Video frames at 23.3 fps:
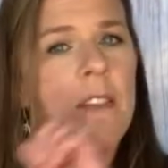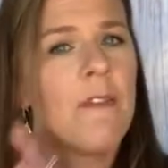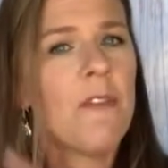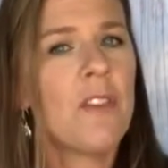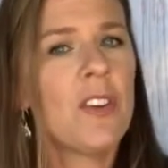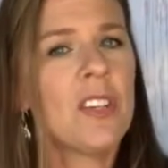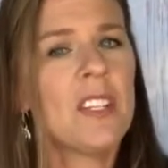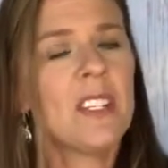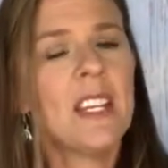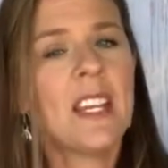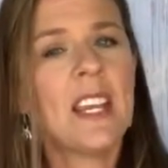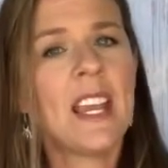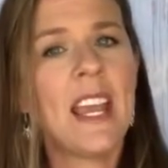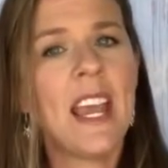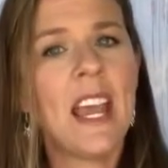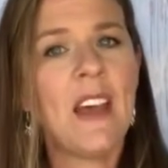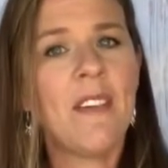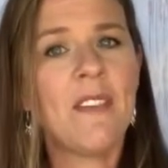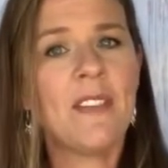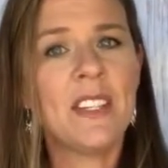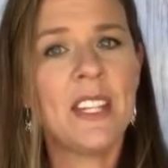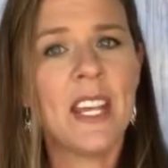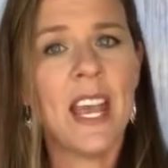First thing I
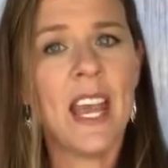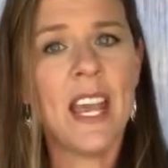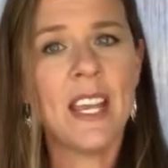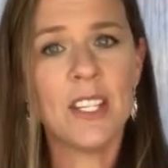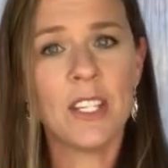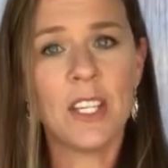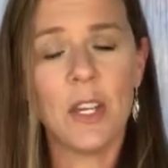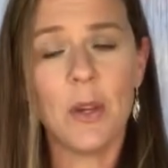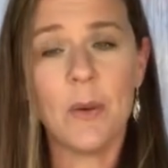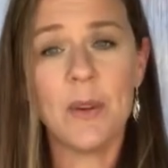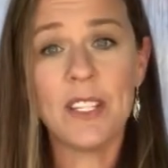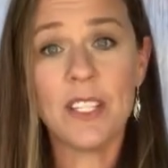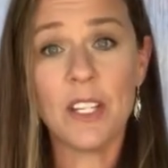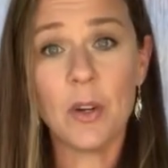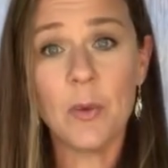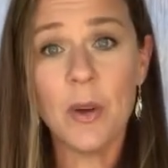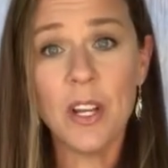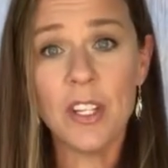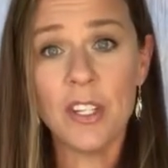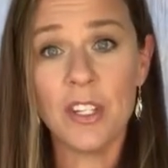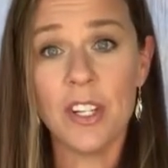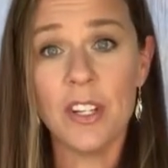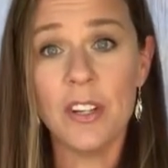have to ask you is a
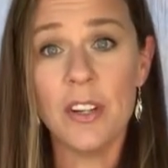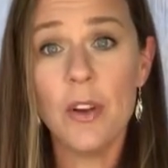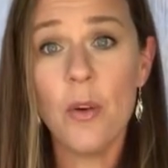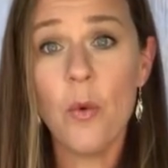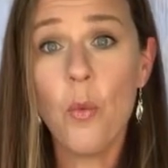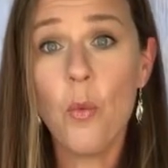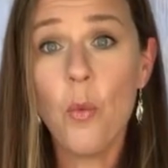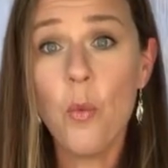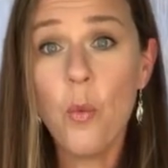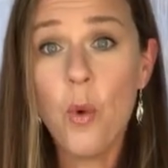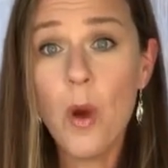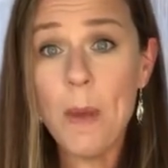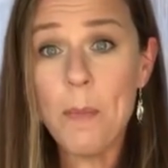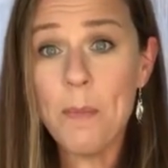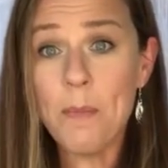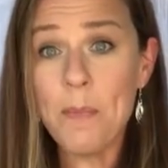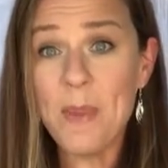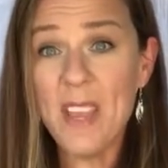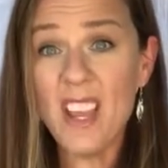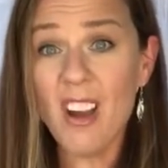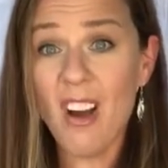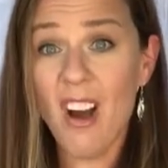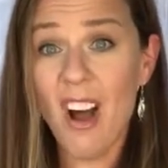question. What
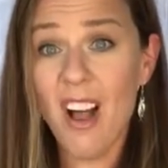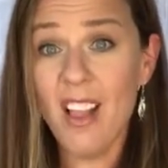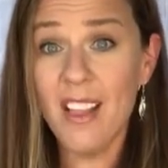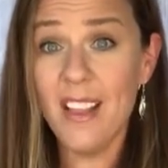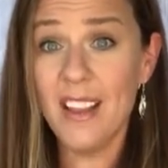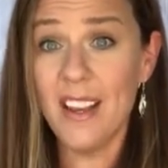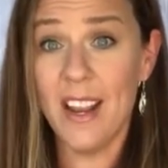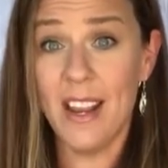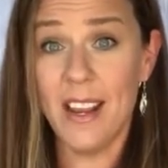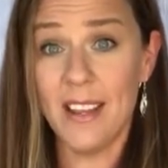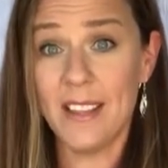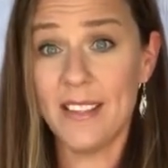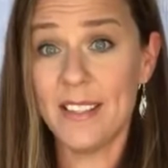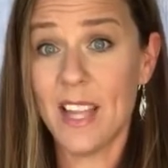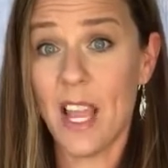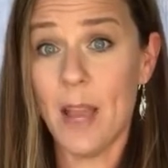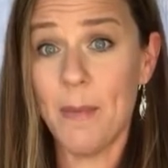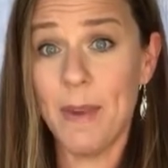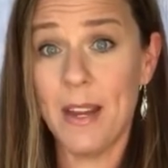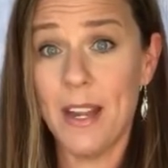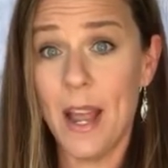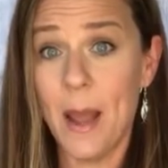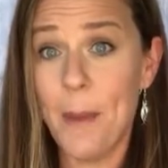big holiday is
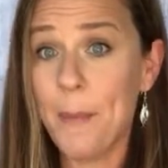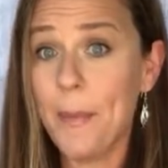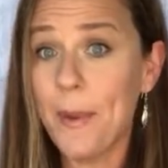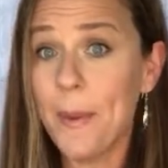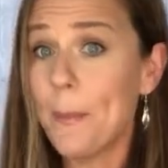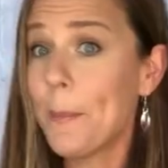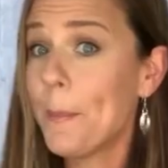coming up?